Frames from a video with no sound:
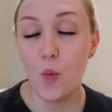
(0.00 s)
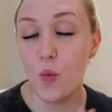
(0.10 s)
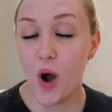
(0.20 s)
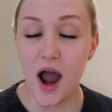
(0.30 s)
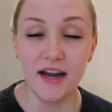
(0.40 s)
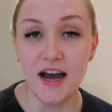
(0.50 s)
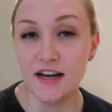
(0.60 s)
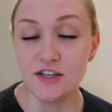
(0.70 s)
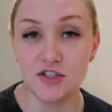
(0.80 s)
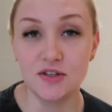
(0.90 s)
why
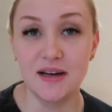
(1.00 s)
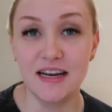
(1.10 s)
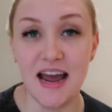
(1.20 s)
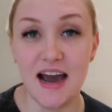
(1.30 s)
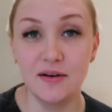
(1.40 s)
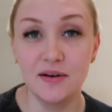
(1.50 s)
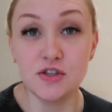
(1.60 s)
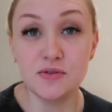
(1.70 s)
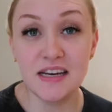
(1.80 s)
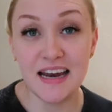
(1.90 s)
not do it now?
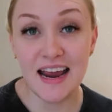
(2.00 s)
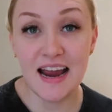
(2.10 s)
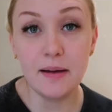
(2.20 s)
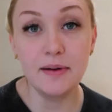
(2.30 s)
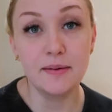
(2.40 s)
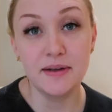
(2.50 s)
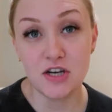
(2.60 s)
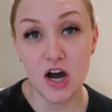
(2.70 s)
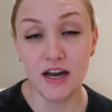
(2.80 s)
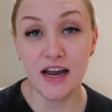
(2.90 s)
So today, I'm going to be
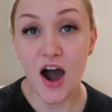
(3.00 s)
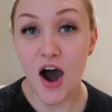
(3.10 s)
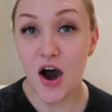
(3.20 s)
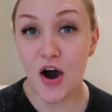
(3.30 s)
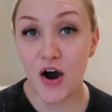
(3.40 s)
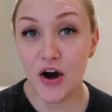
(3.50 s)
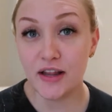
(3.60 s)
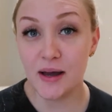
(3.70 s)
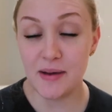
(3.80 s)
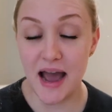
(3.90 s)
talking
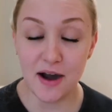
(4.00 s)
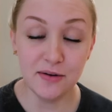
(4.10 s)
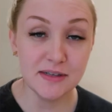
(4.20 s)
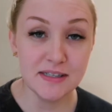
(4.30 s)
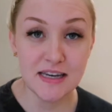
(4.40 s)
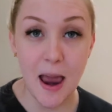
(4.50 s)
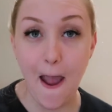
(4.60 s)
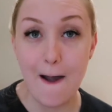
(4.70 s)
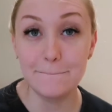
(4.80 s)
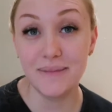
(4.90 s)
all about
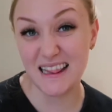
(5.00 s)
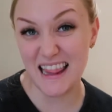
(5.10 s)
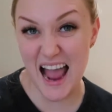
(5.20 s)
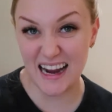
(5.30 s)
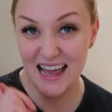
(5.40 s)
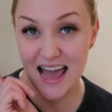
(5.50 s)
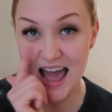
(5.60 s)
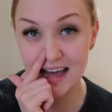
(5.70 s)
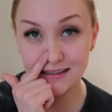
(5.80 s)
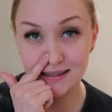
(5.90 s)

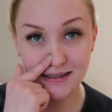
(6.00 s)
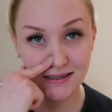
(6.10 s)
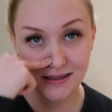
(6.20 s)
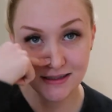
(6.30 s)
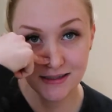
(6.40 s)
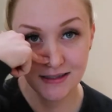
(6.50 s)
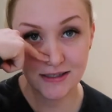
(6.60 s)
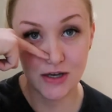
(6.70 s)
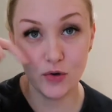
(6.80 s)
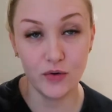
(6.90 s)
blackheads.
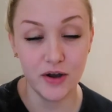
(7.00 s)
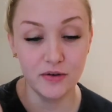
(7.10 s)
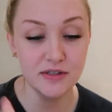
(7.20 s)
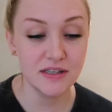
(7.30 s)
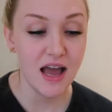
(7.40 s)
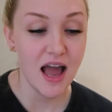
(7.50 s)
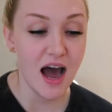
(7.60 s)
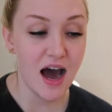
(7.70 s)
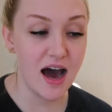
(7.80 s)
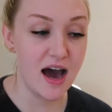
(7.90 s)
So gross.
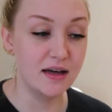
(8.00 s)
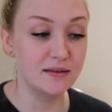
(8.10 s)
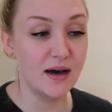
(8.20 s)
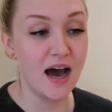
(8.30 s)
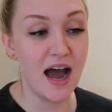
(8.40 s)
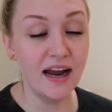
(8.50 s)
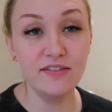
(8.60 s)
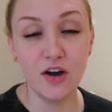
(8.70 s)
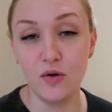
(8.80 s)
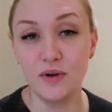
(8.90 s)
I
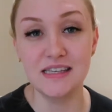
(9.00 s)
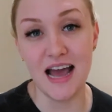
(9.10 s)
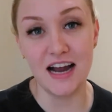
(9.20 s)
have always